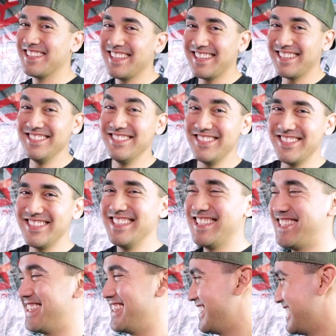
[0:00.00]
a lot of
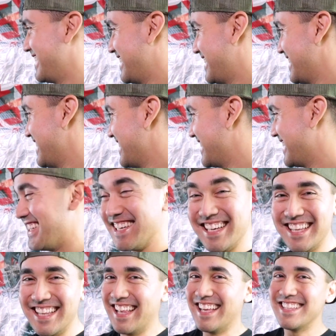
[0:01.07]
noise.
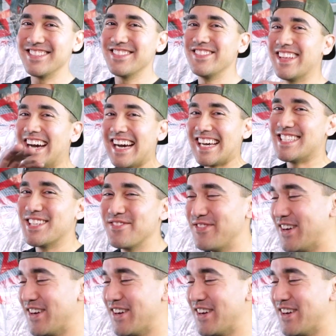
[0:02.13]
Yeah. That's old Isaac,